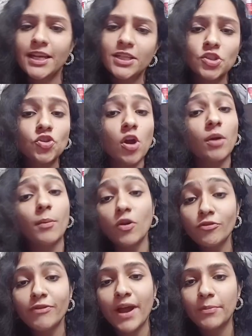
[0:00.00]
let us talk
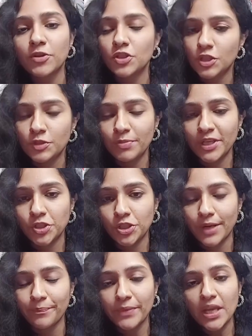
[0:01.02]
about fibrous
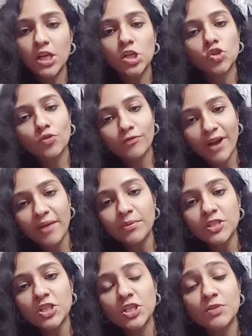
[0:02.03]
dysplasia. So
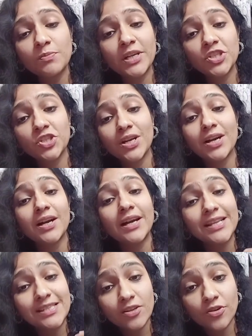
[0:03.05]
fibrous dysplasia
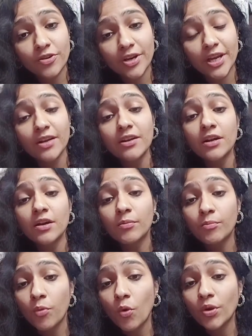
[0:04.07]
is a rare
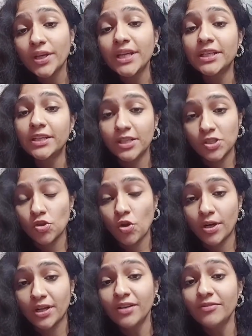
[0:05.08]
bony
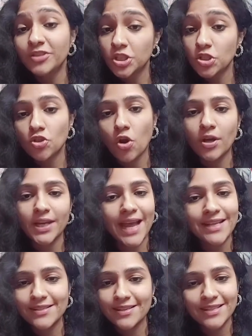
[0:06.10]
disorder which is
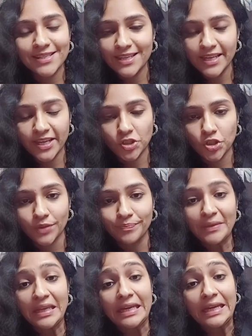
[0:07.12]
non-cancerous in nature.
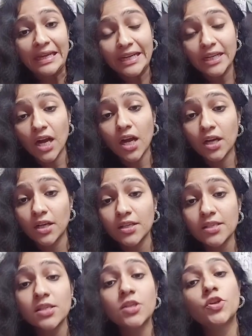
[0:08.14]
It
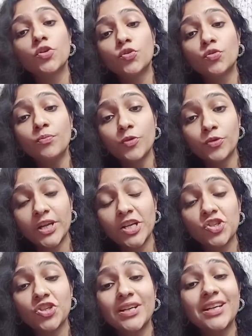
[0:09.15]
occurs due to
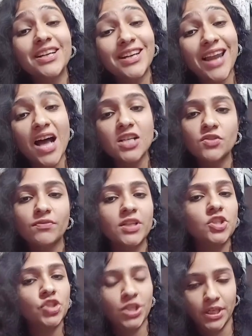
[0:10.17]
mutation in
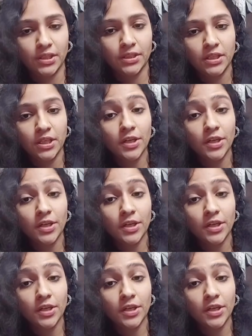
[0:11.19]
GNAS1 gene.